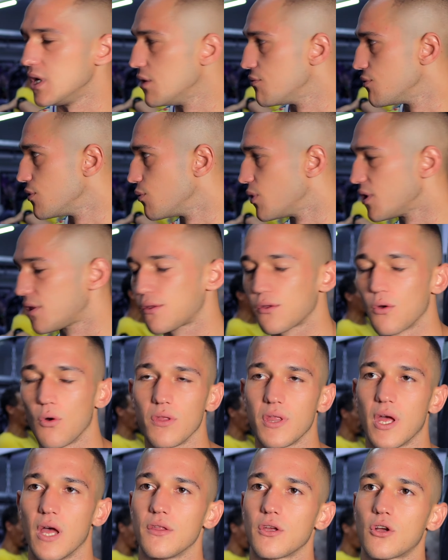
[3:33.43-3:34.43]
with all
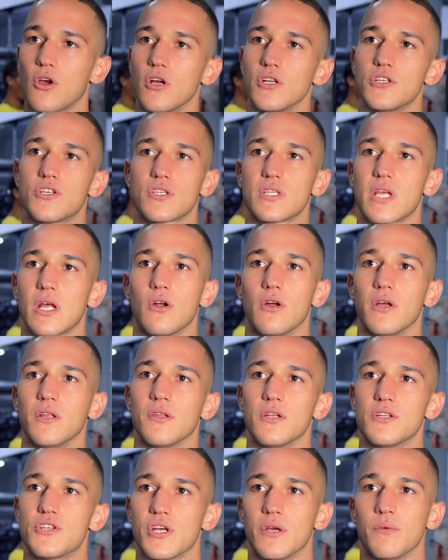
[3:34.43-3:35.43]
the other coaches that are in
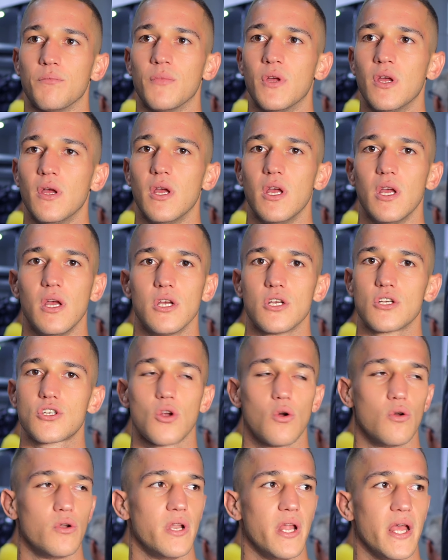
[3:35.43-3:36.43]
the gym,
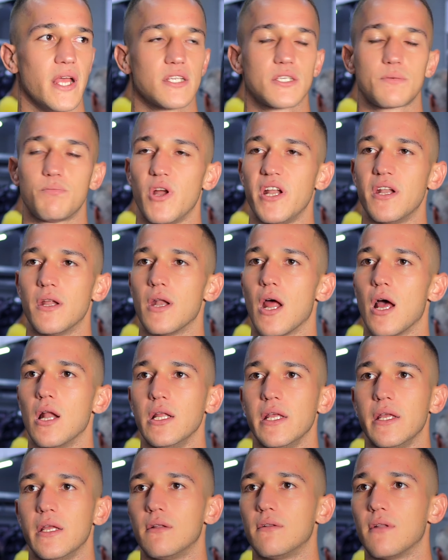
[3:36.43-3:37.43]
Sean Ness, Brendan
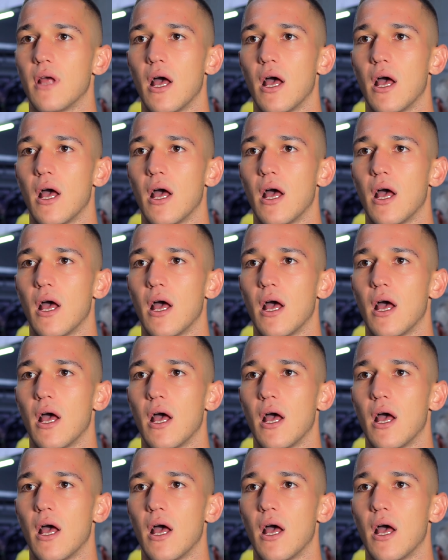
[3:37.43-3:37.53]
Hulley,